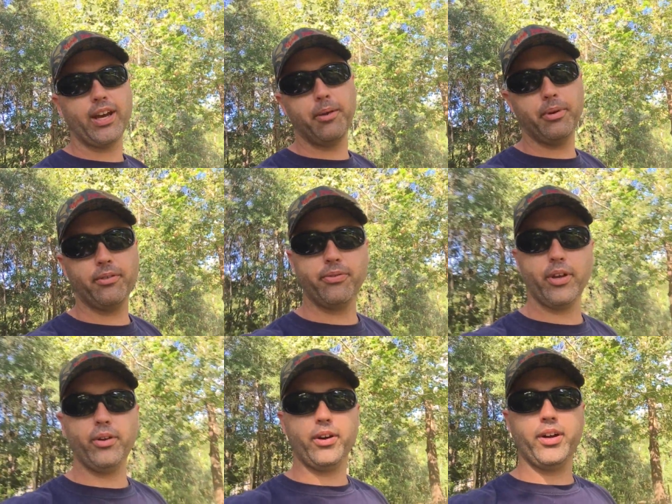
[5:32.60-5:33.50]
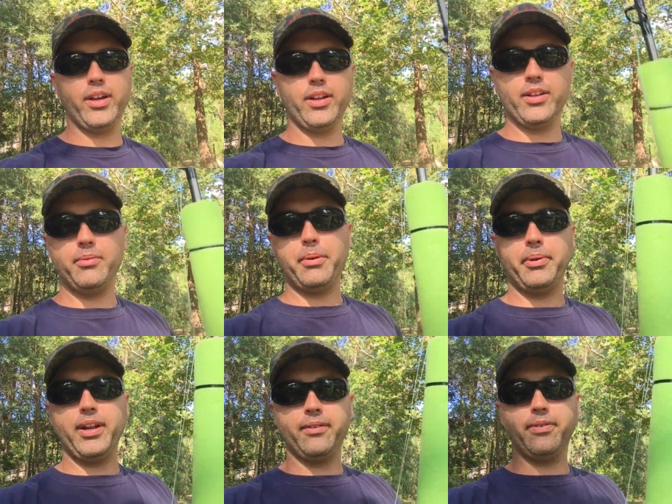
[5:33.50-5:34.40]
I got a big float on it. My
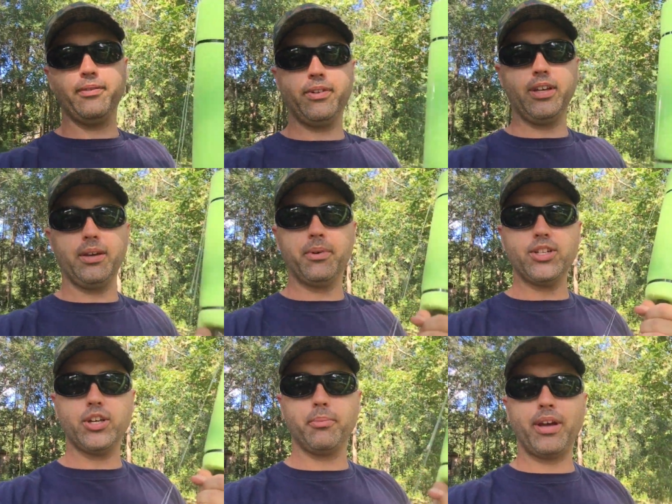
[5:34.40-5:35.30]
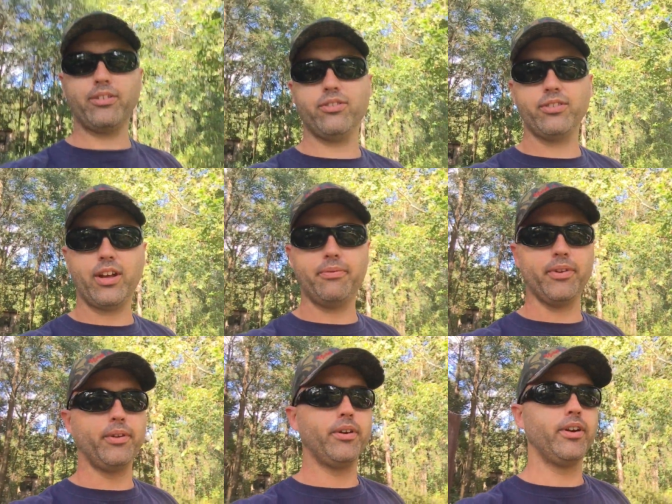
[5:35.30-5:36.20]
Penn 850 and my Jigmaster's got a
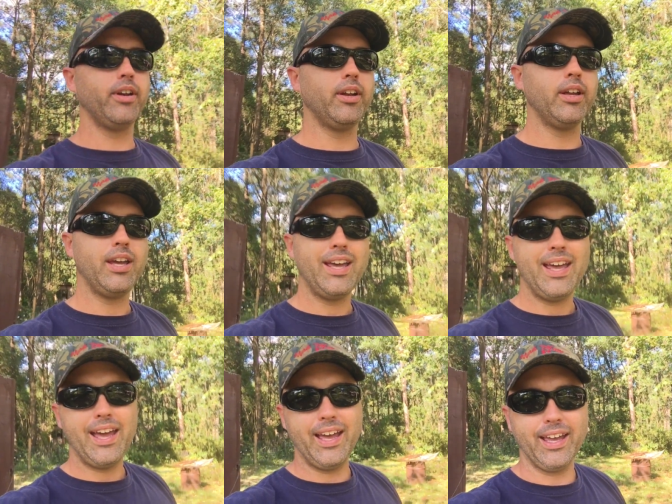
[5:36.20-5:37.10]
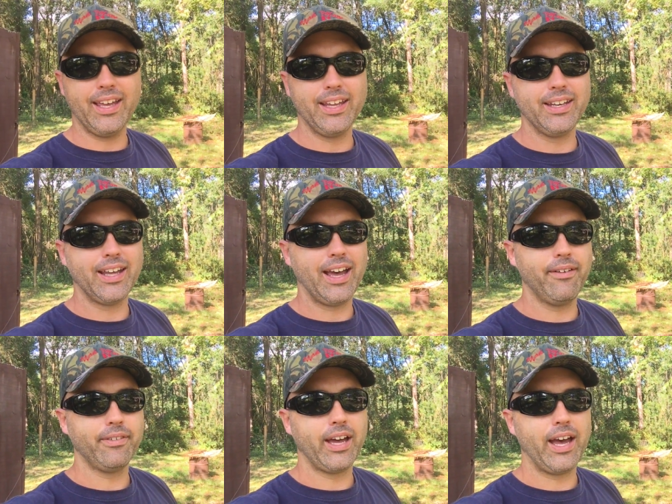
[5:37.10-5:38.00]
float on it. And
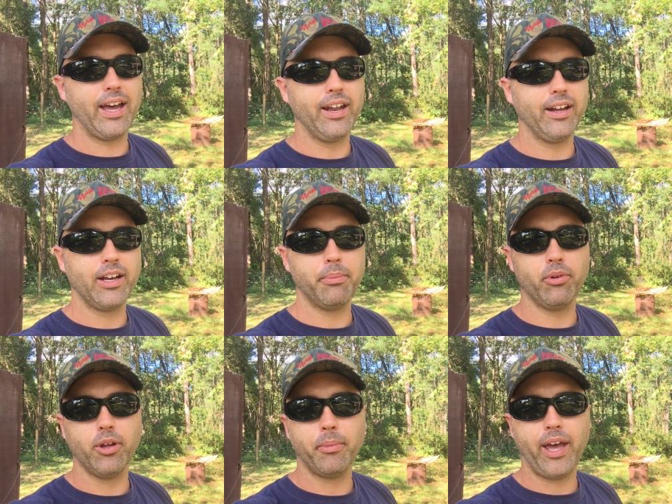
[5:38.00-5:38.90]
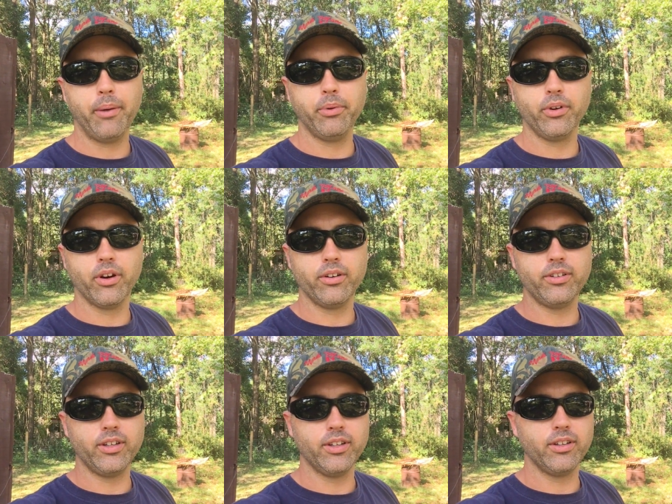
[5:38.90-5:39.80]
I've got a couple on my Abu
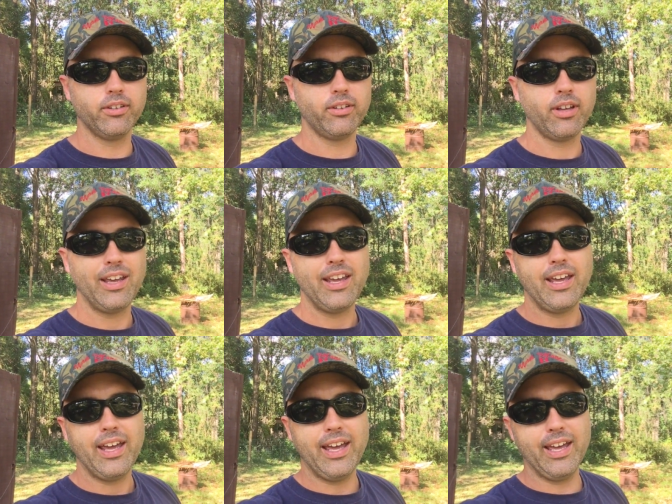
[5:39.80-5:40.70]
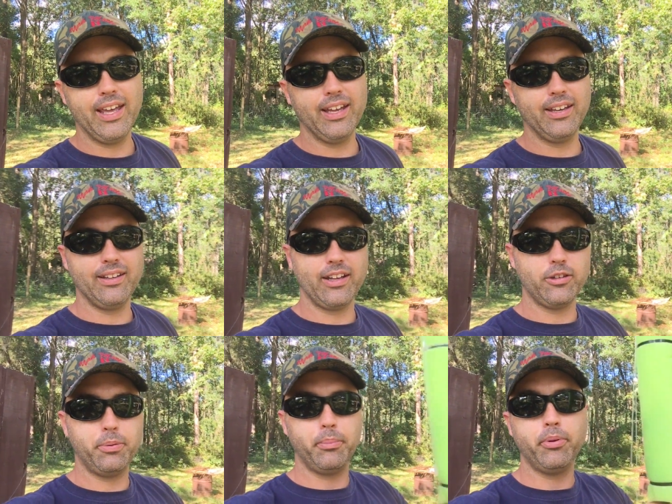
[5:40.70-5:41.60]
Garcia's and I
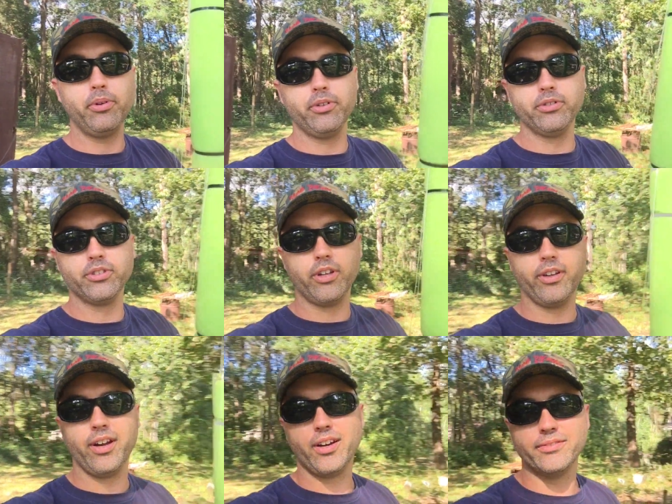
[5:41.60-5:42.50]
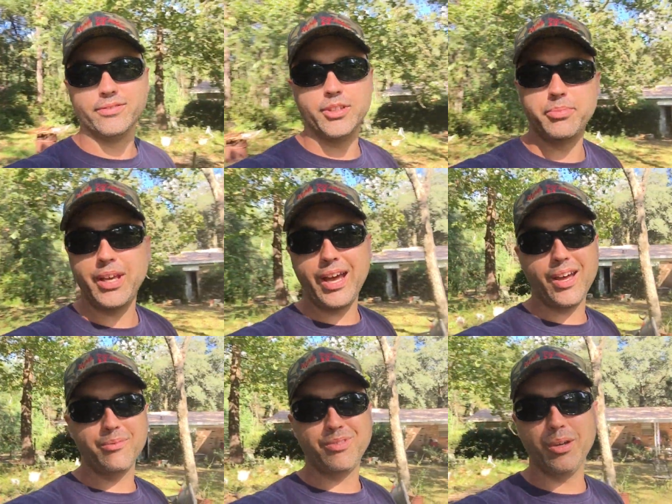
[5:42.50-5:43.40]
just put pool noodles on there, zip
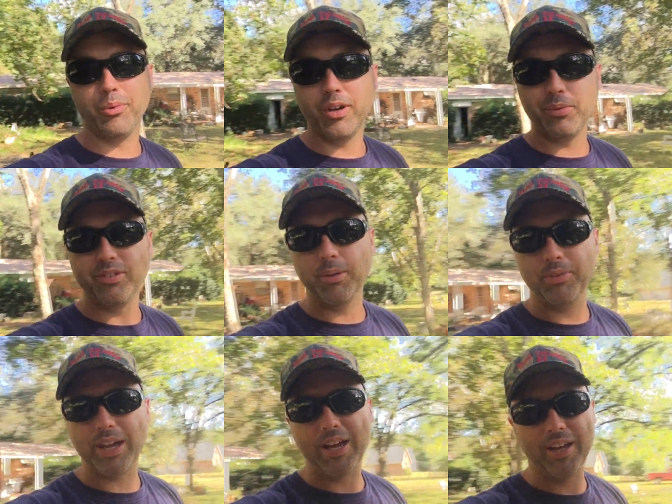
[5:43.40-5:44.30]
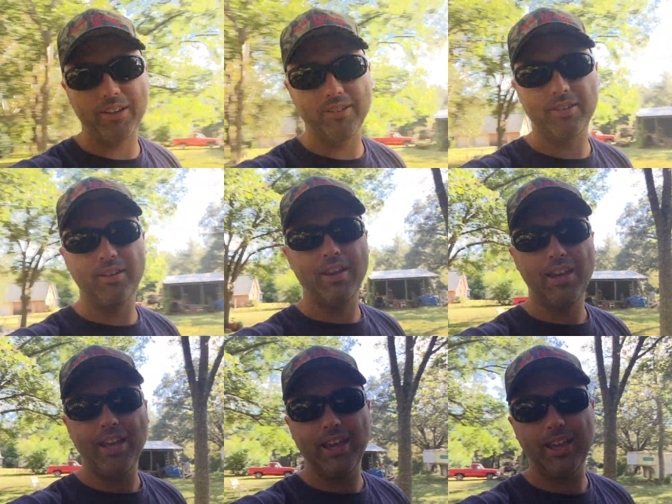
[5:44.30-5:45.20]
tie them, get weird with zip ties
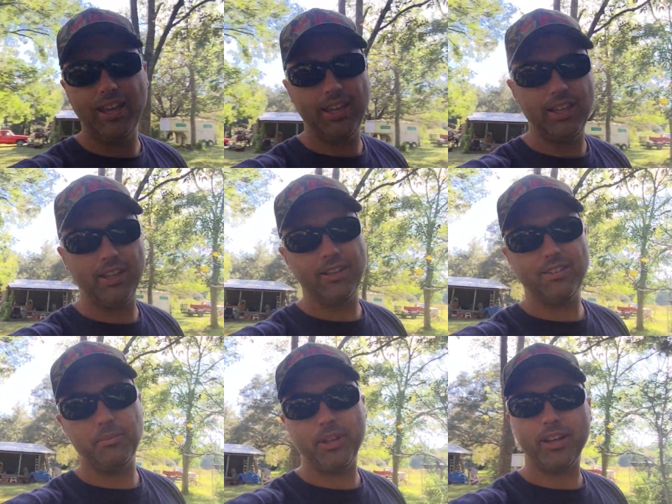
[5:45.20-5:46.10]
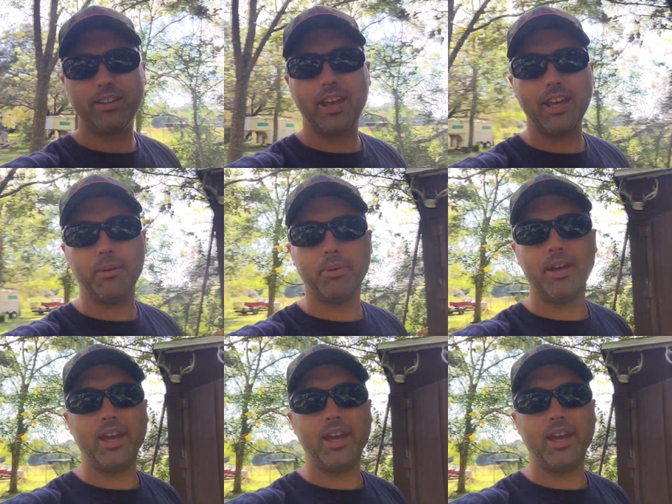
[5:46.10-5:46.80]
and some duct tape.